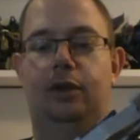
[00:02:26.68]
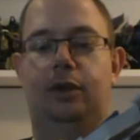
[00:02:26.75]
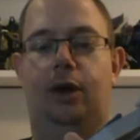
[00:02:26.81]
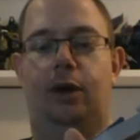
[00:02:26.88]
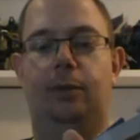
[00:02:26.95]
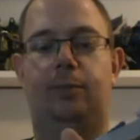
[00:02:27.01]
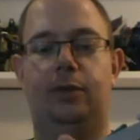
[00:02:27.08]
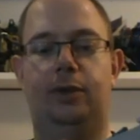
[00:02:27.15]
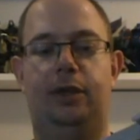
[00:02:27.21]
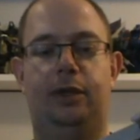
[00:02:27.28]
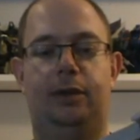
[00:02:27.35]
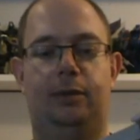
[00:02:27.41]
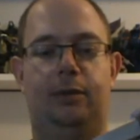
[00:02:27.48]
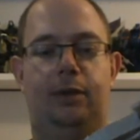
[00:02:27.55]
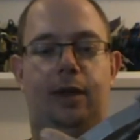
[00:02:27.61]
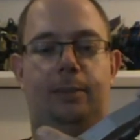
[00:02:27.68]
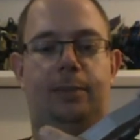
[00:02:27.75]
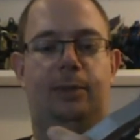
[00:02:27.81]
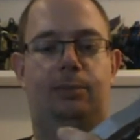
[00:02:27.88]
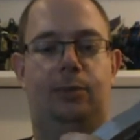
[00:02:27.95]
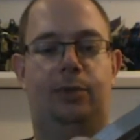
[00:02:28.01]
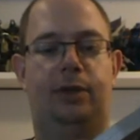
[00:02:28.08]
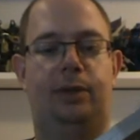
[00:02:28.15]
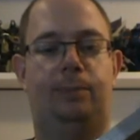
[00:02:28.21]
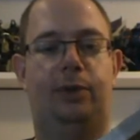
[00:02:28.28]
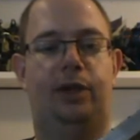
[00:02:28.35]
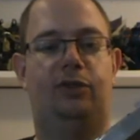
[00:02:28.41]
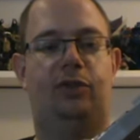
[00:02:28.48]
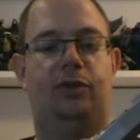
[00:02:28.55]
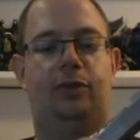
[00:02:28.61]
hopefully a bit more
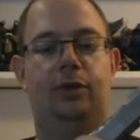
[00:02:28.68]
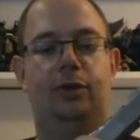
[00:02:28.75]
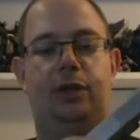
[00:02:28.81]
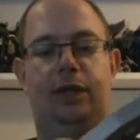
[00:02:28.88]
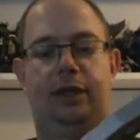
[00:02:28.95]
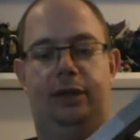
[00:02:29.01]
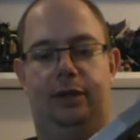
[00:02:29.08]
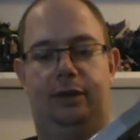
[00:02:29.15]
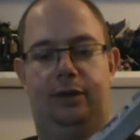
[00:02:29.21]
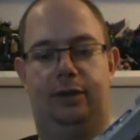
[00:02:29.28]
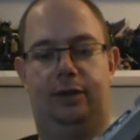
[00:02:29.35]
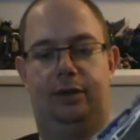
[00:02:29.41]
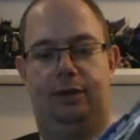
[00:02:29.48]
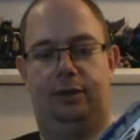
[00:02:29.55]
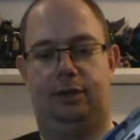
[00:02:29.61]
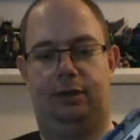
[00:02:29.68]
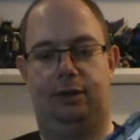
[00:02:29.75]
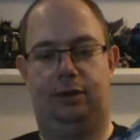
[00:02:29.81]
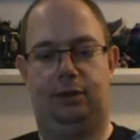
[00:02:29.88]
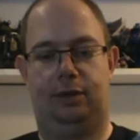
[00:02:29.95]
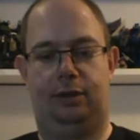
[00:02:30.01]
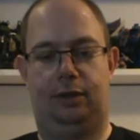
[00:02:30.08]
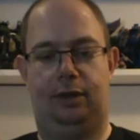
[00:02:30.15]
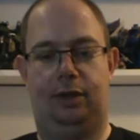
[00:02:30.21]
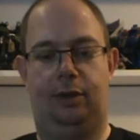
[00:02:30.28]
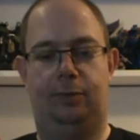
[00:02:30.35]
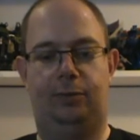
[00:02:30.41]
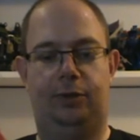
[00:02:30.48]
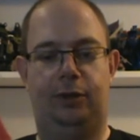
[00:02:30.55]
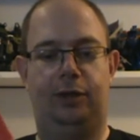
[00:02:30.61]
impressive looking.
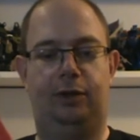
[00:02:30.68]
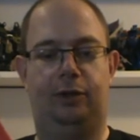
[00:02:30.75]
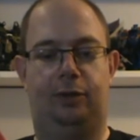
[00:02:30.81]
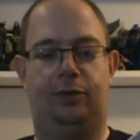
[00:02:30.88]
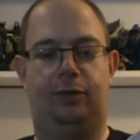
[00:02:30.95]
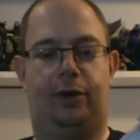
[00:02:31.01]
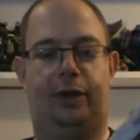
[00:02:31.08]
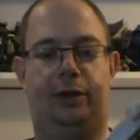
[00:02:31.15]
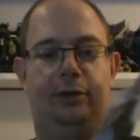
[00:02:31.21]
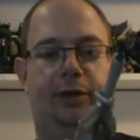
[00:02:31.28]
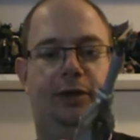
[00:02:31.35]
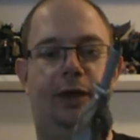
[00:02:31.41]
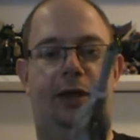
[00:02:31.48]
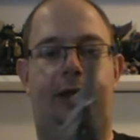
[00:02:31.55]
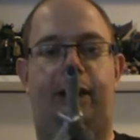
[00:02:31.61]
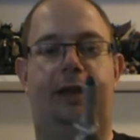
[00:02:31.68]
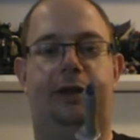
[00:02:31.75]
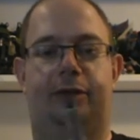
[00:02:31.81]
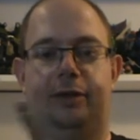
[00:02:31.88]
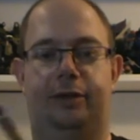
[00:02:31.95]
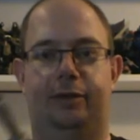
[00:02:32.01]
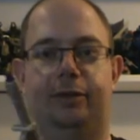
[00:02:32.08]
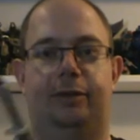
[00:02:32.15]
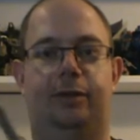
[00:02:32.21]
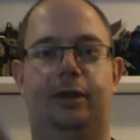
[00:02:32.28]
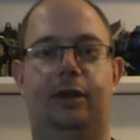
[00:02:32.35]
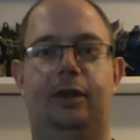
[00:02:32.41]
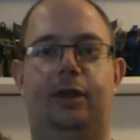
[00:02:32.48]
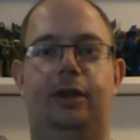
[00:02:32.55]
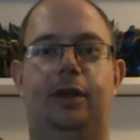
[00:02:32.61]
Hopefully not firing again.
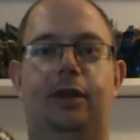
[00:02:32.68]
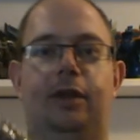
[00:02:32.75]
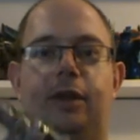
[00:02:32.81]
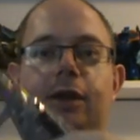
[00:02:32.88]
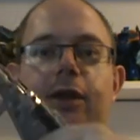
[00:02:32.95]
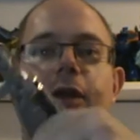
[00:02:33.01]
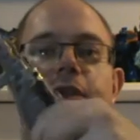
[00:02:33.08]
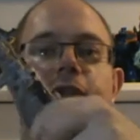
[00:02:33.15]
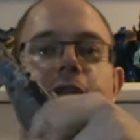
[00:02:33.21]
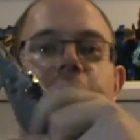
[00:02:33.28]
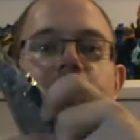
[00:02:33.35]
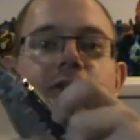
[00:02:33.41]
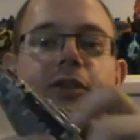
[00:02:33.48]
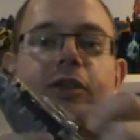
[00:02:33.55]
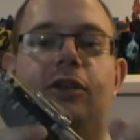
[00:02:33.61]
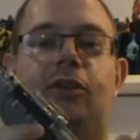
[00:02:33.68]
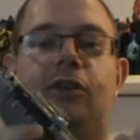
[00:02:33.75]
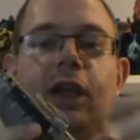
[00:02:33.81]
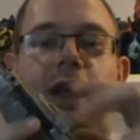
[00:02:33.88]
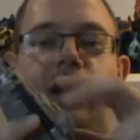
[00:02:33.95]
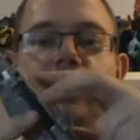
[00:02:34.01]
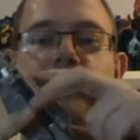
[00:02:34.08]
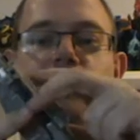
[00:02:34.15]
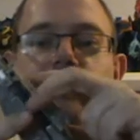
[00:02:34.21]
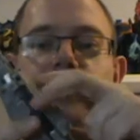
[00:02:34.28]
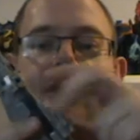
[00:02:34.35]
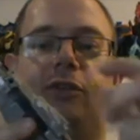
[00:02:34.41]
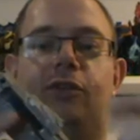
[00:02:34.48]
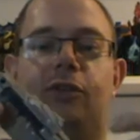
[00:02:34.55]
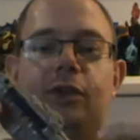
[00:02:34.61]
Because yes, this has
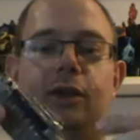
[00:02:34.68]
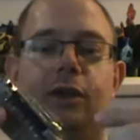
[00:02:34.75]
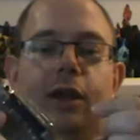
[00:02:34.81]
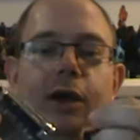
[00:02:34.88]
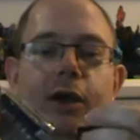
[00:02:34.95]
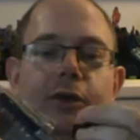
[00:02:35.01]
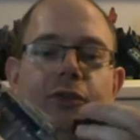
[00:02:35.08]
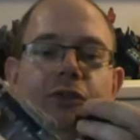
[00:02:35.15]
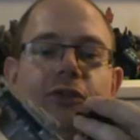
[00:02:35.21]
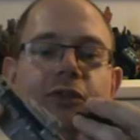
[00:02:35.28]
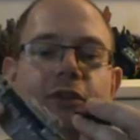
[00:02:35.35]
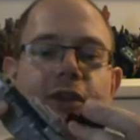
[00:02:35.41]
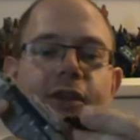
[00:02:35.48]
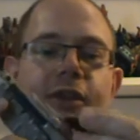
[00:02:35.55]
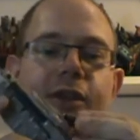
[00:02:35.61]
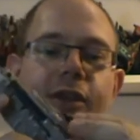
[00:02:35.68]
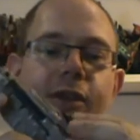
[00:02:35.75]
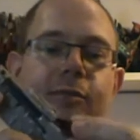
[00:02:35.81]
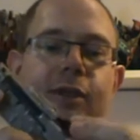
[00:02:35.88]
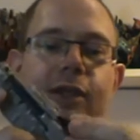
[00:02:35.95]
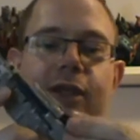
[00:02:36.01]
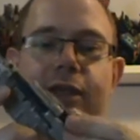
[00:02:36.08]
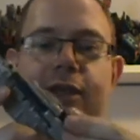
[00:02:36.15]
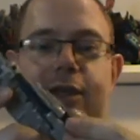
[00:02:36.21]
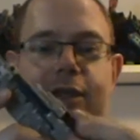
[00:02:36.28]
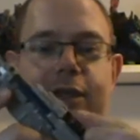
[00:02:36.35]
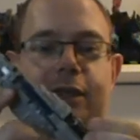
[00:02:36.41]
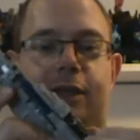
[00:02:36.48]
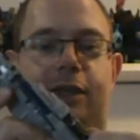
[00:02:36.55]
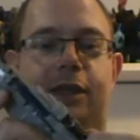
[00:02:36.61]
missile launching gimmick
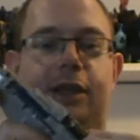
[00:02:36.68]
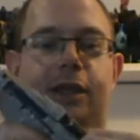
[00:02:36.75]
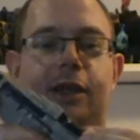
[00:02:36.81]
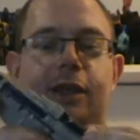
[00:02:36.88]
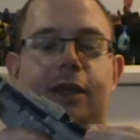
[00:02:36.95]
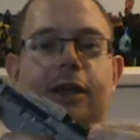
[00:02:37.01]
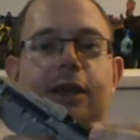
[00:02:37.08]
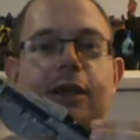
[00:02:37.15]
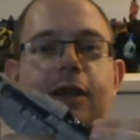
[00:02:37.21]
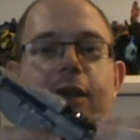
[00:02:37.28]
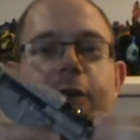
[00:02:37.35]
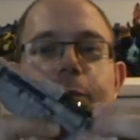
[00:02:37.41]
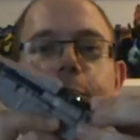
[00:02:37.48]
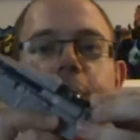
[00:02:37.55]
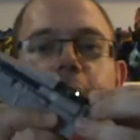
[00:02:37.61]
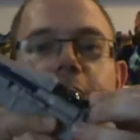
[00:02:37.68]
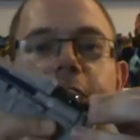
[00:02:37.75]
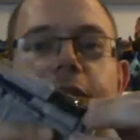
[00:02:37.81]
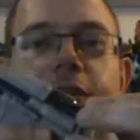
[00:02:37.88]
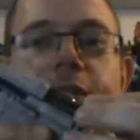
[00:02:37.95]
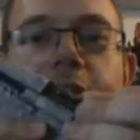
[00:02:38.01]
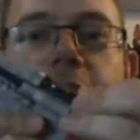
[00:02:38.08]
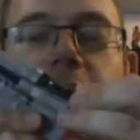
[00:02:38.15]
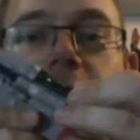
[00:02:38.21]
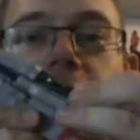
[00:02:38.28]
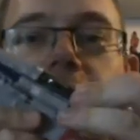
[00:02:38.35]
with